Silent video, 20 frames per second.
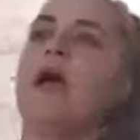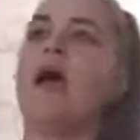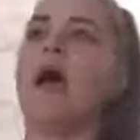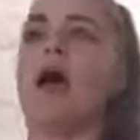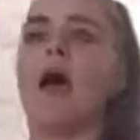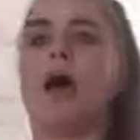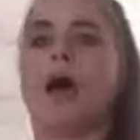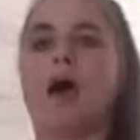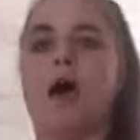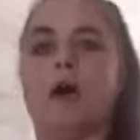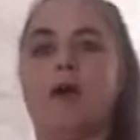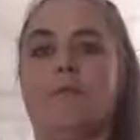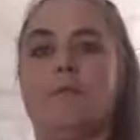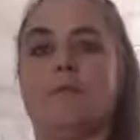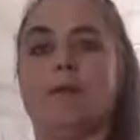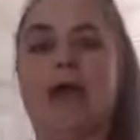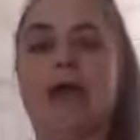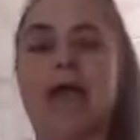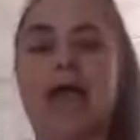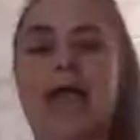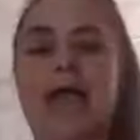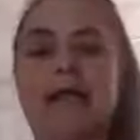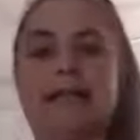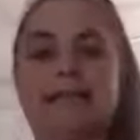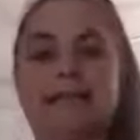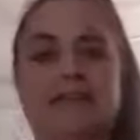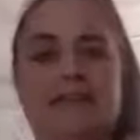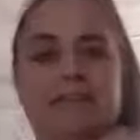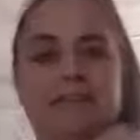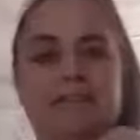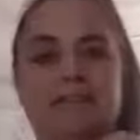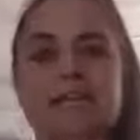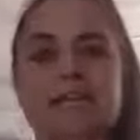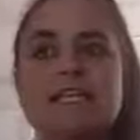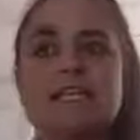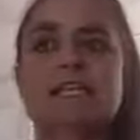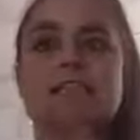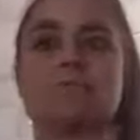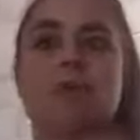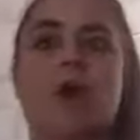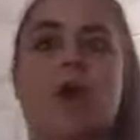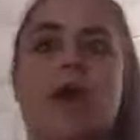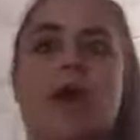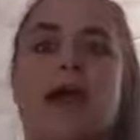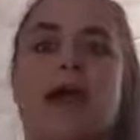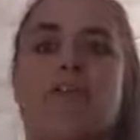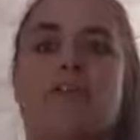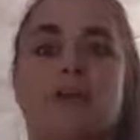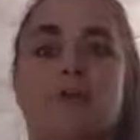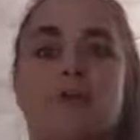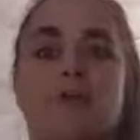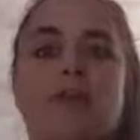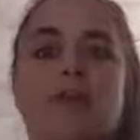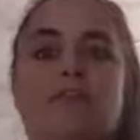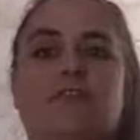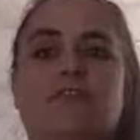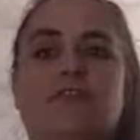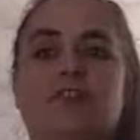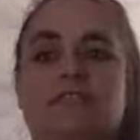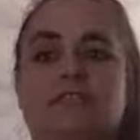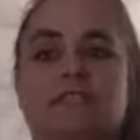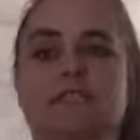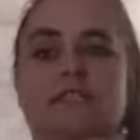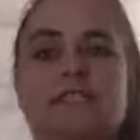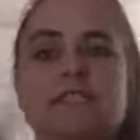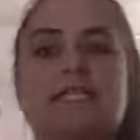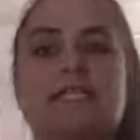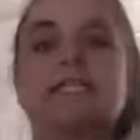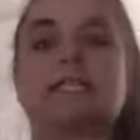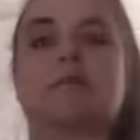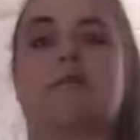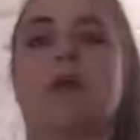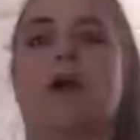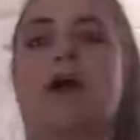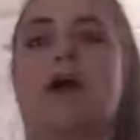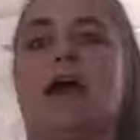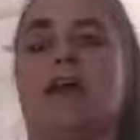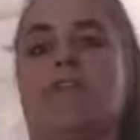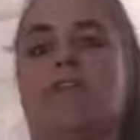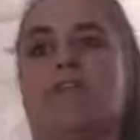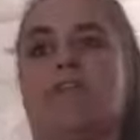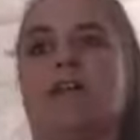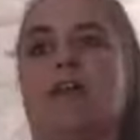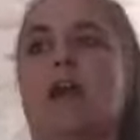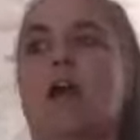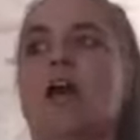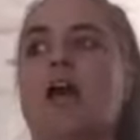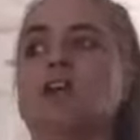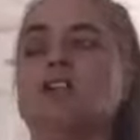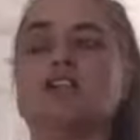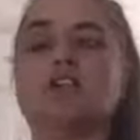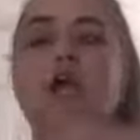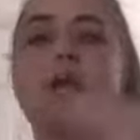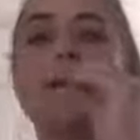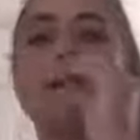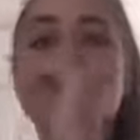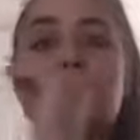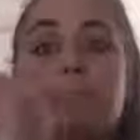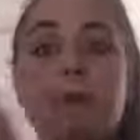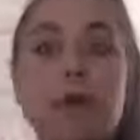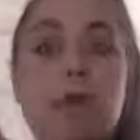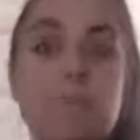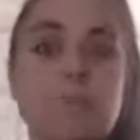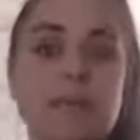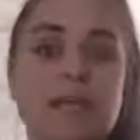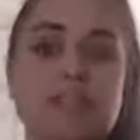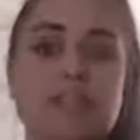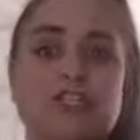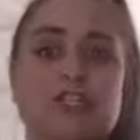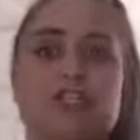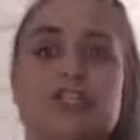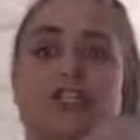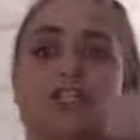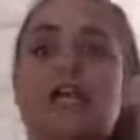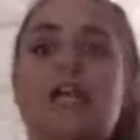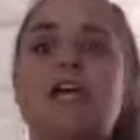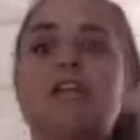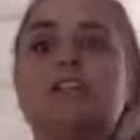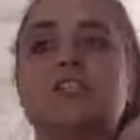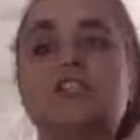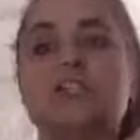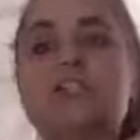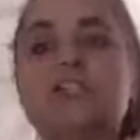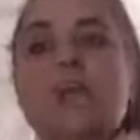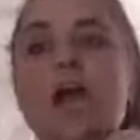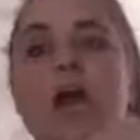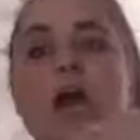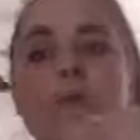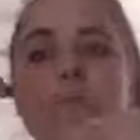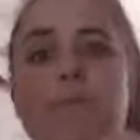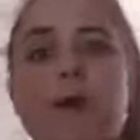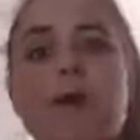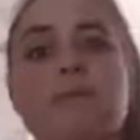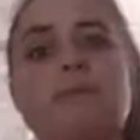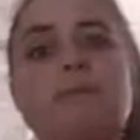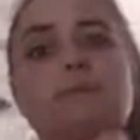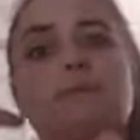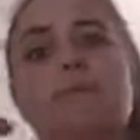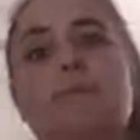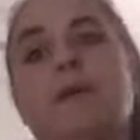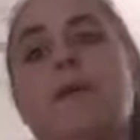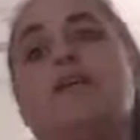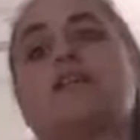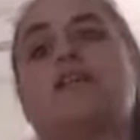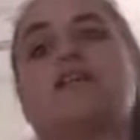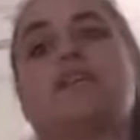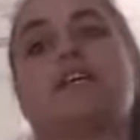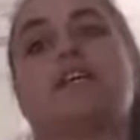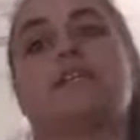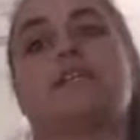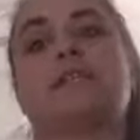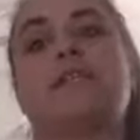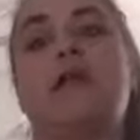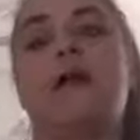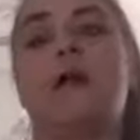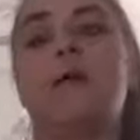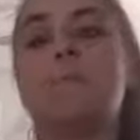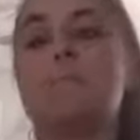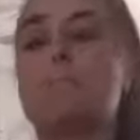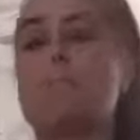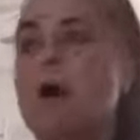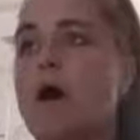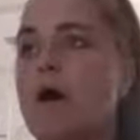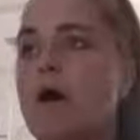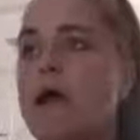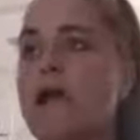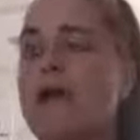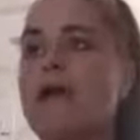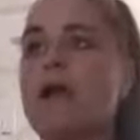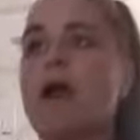um, and this is what I had for breakfast, this is what I had for lunch. Put pictures, start posting pictures. My